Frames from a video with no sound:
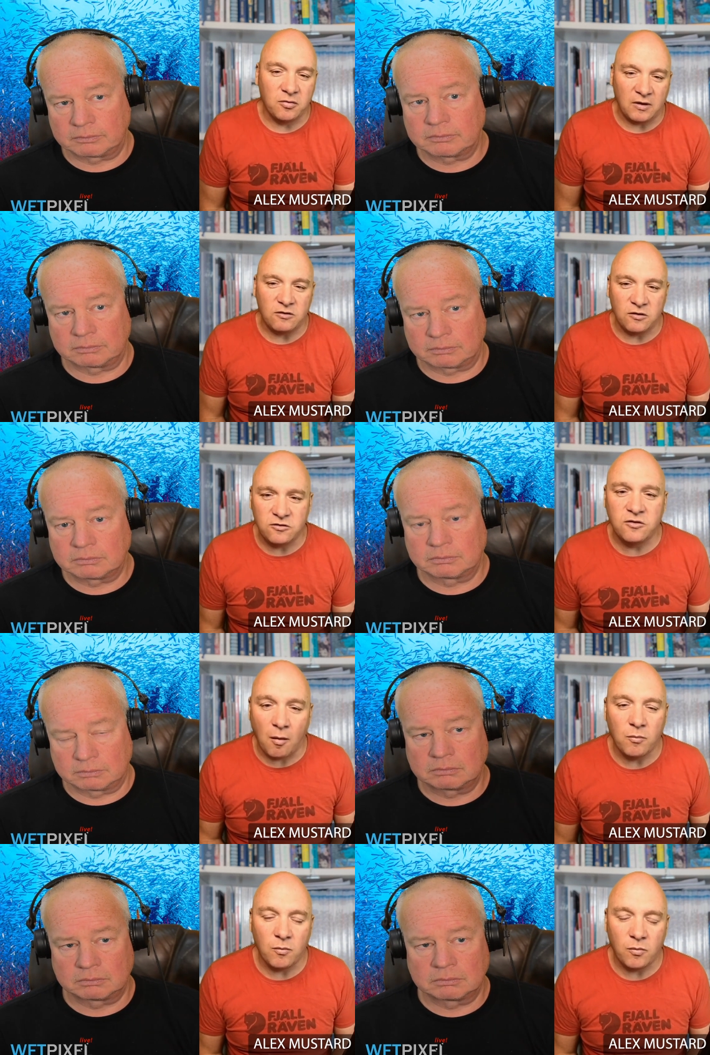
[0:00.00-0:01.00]
Speaker 1: tend to
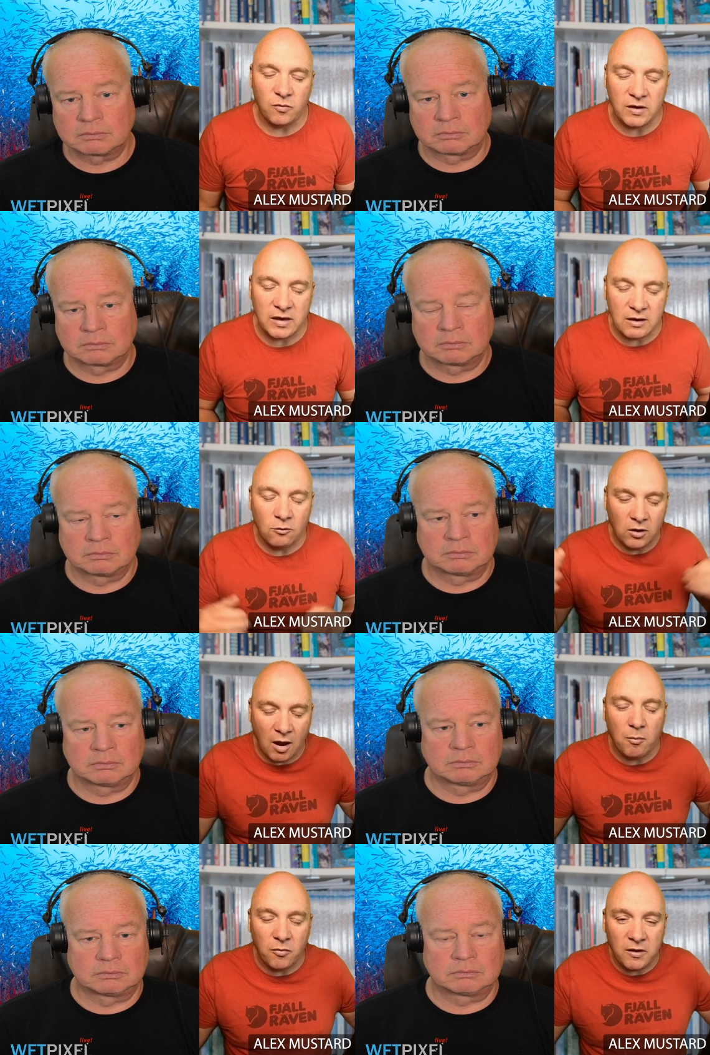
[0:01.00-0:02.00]
dump the or
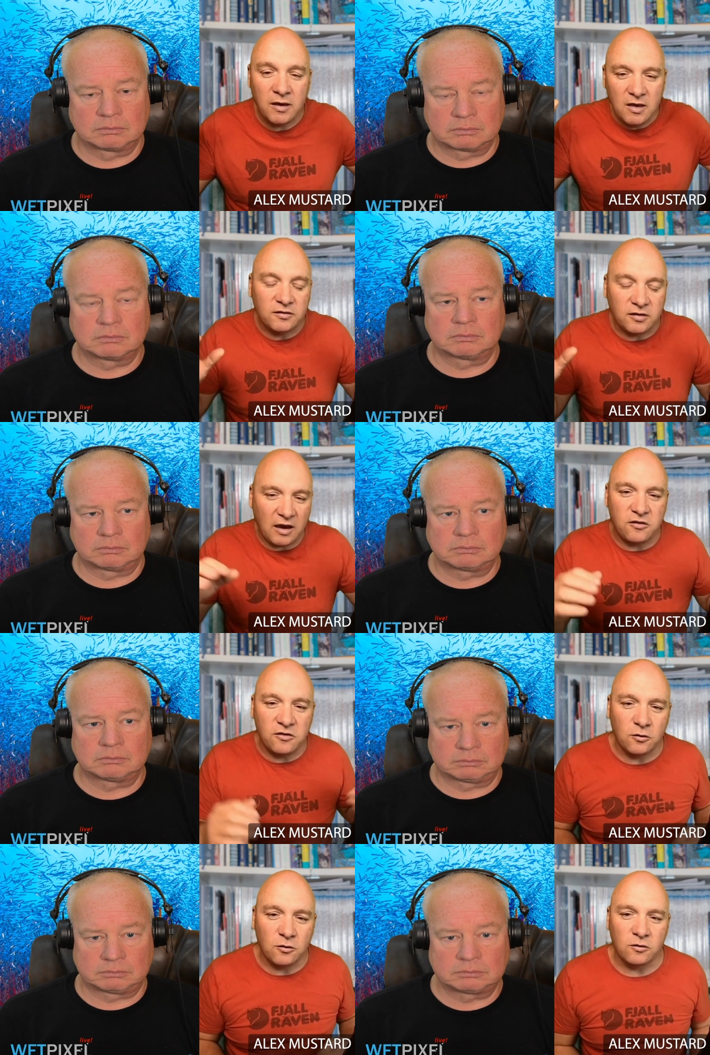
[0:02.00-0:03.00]
lump the
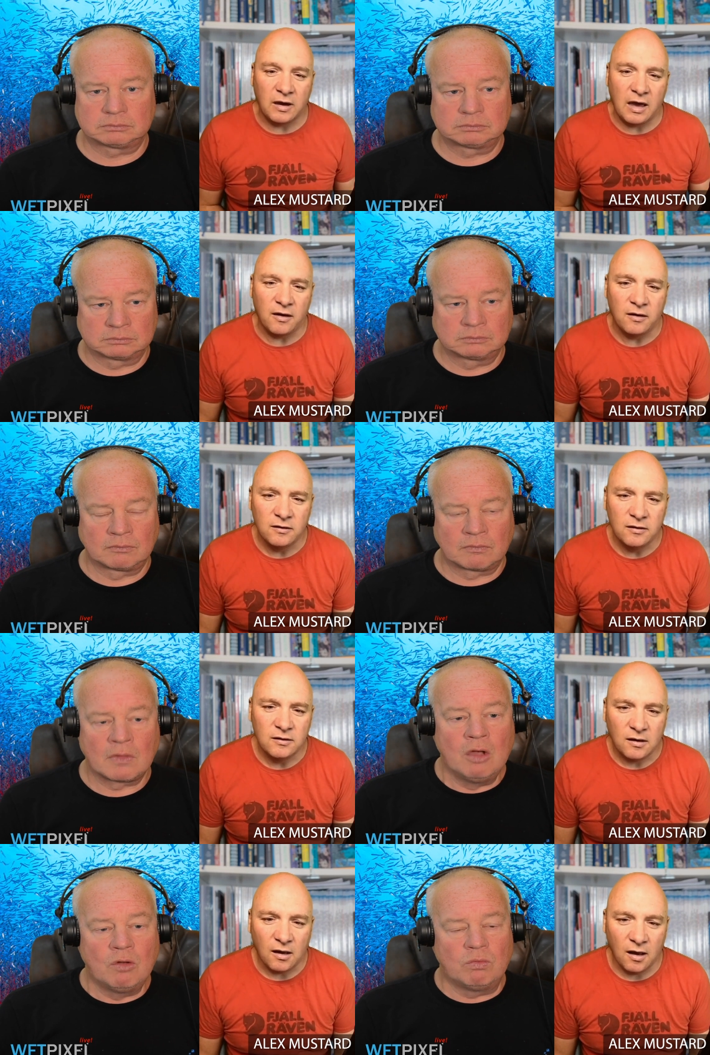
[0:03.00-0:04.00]
cetaceans all together.
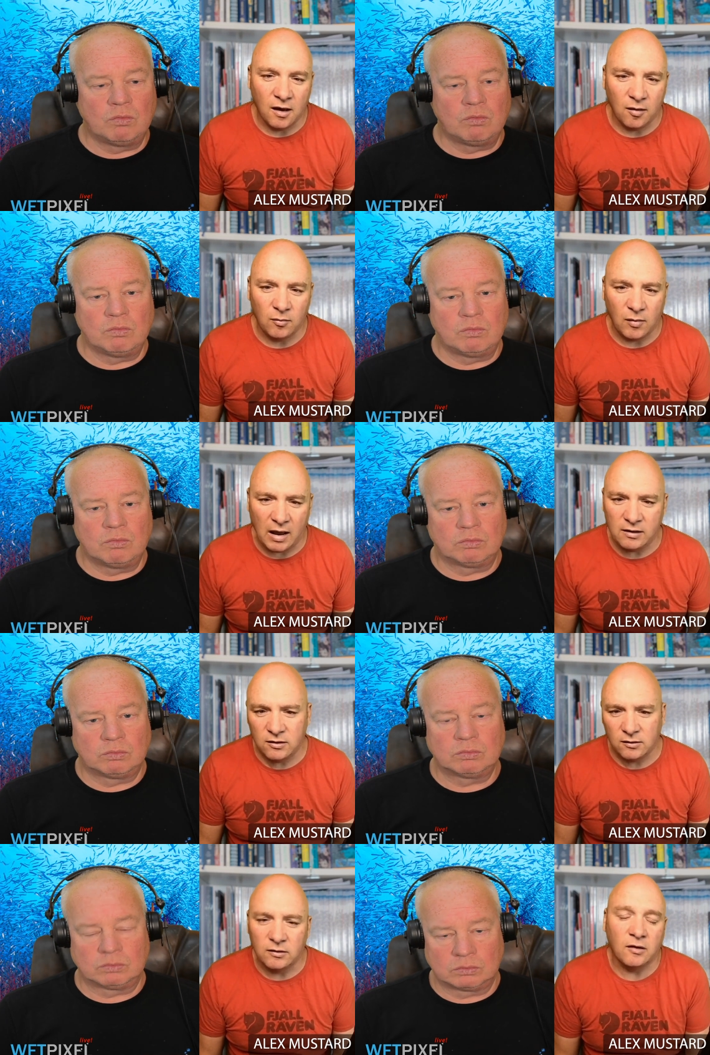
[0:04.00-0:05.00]
Um, and
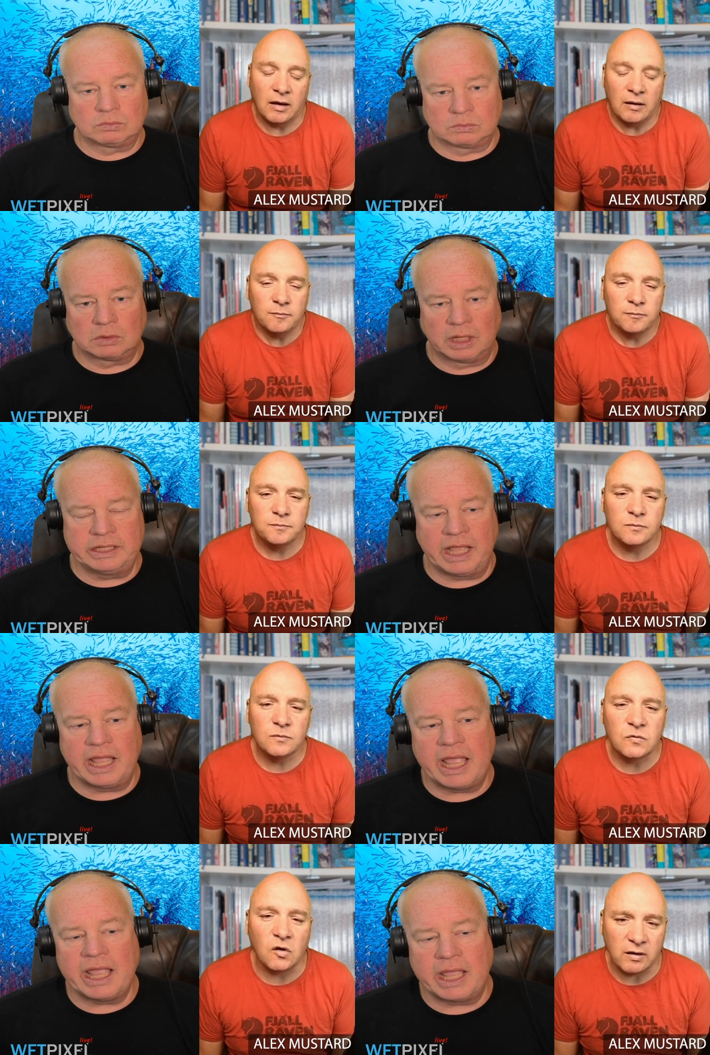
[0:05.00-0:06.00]
you know, so, yeah,
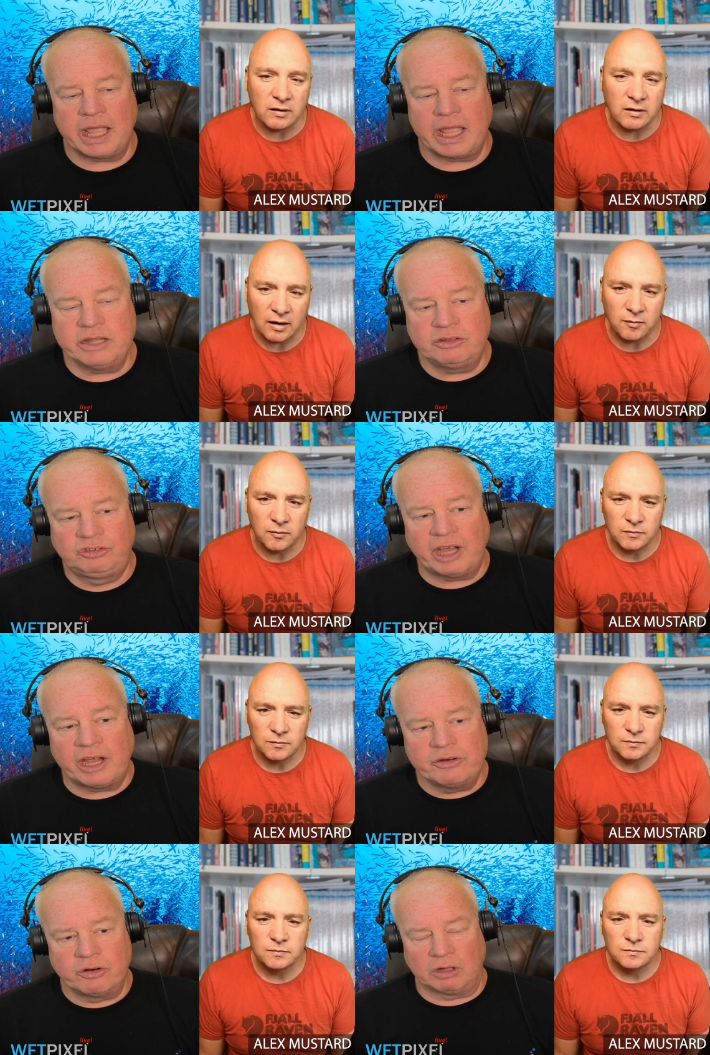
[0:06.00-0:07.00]
Speaker 2: Sorry. Adam.
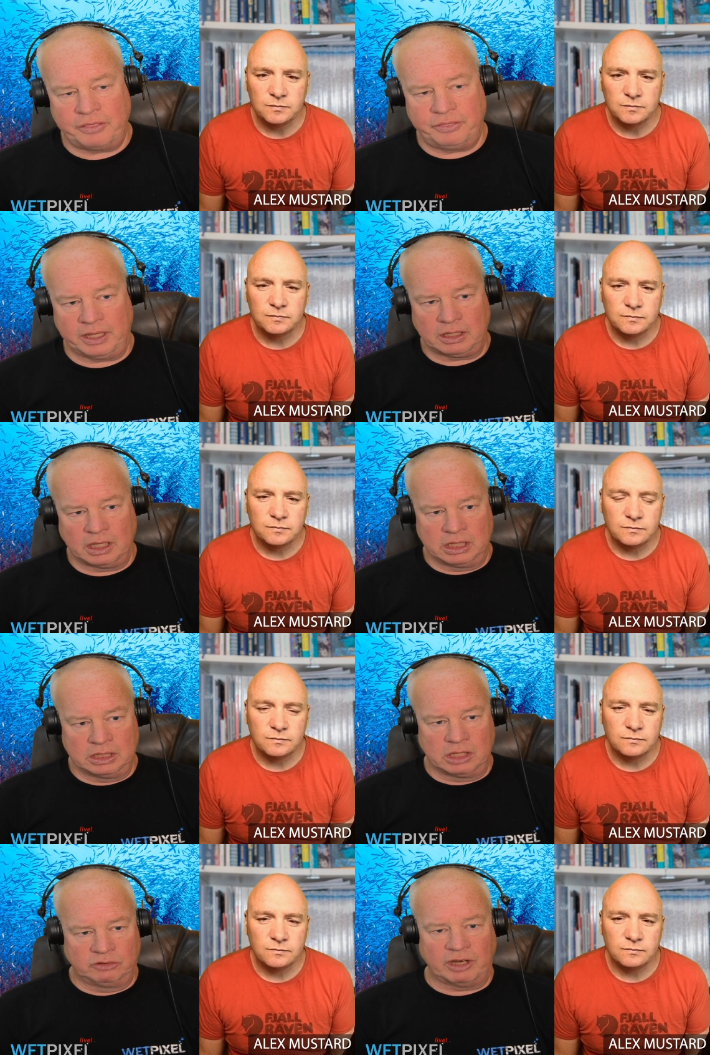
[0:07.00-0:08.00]
In general, I
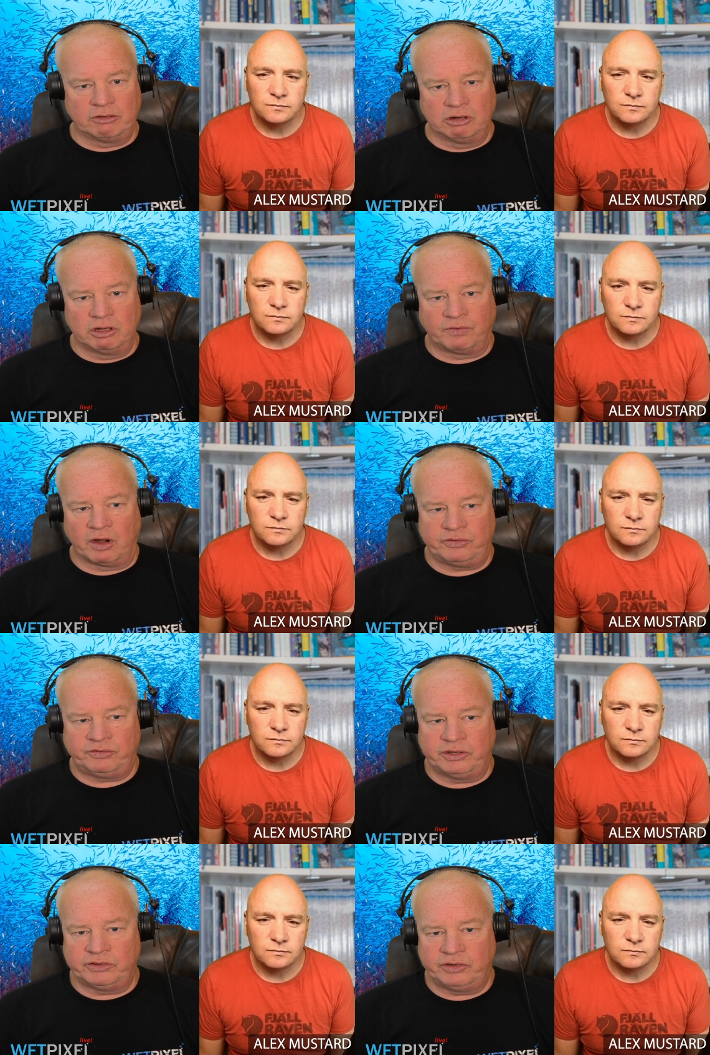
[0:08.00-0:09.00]
think uh, general
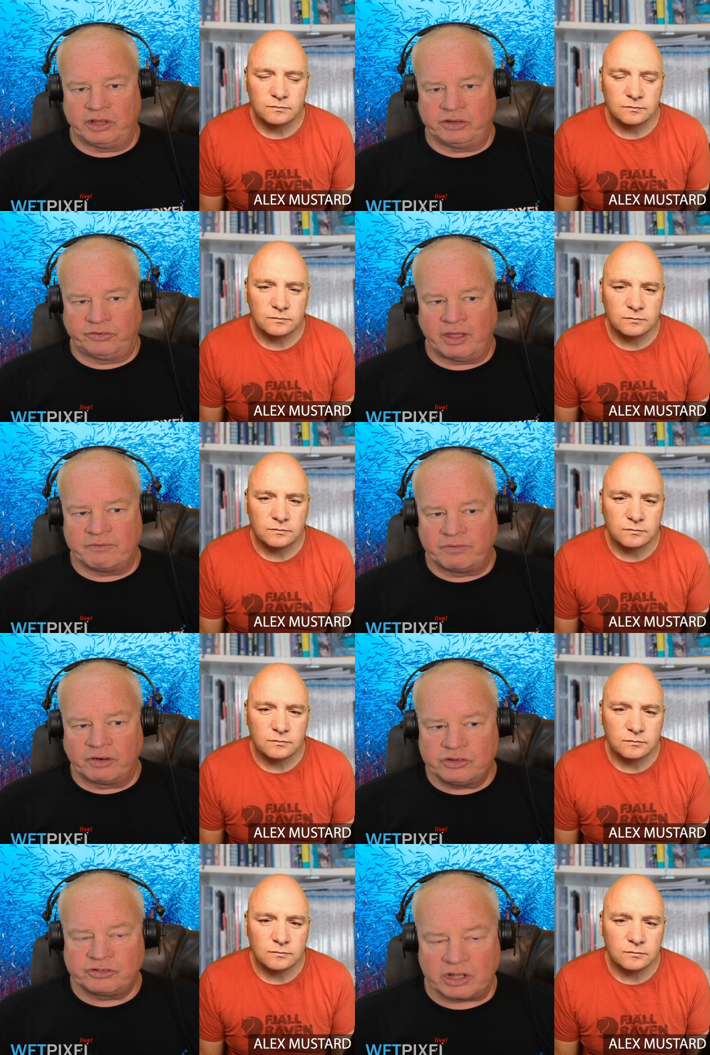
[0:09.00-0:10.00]
advice is,
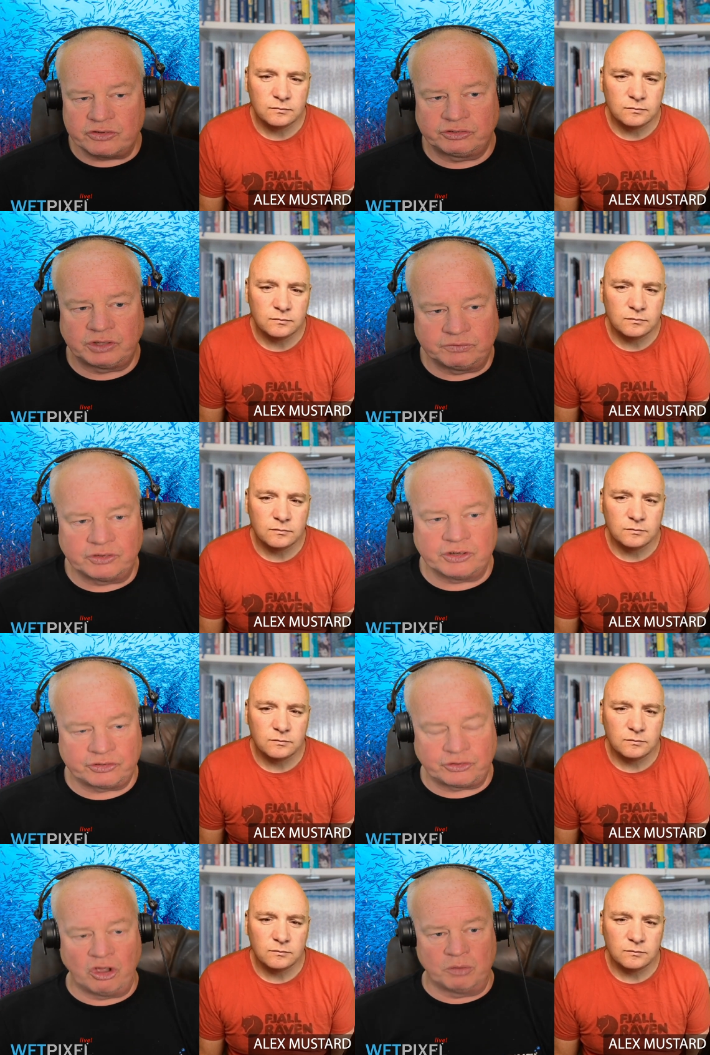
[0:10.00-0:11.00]
is, they're very
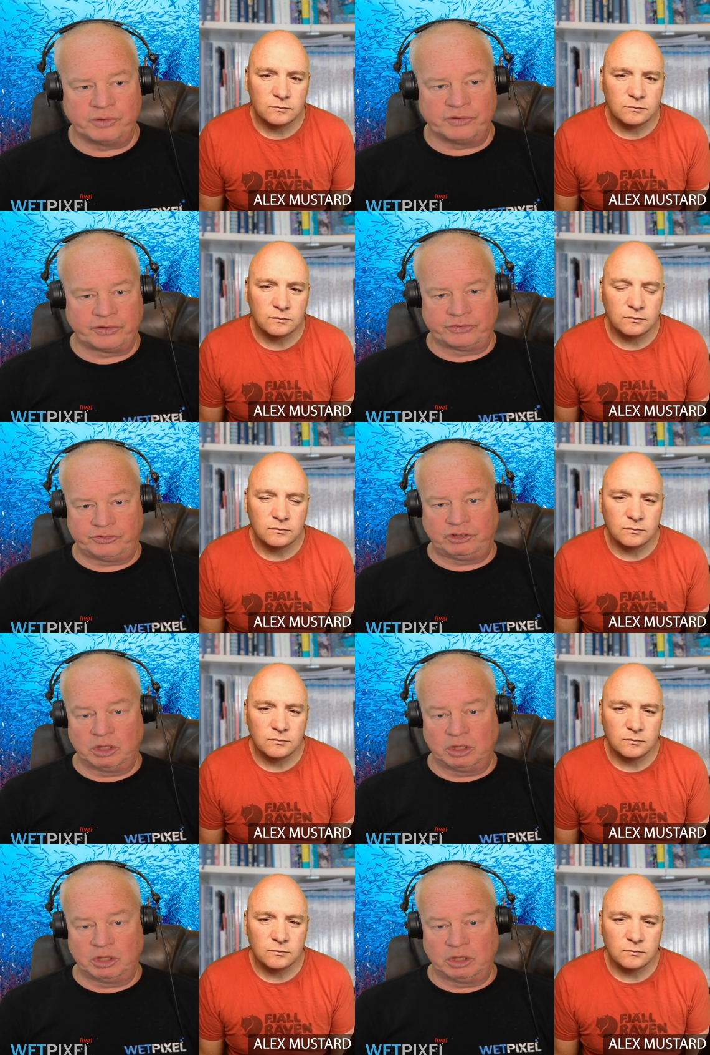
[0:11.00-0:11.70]
sensitive to disturbance,